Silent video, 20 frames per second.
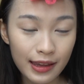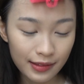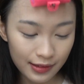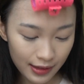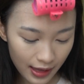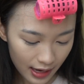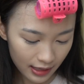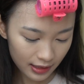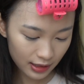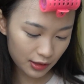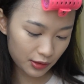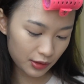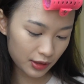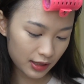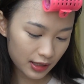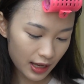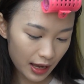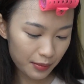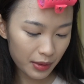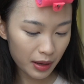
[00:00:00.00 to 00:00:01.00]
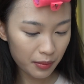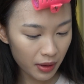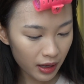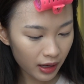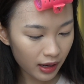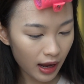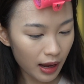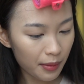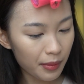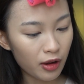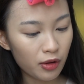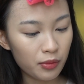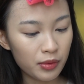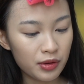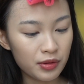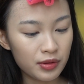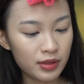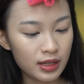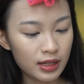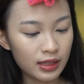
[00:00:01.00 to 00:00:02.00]
next to set my makeup, I'll be
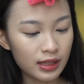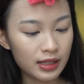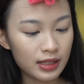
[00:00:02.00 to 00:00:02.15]
using the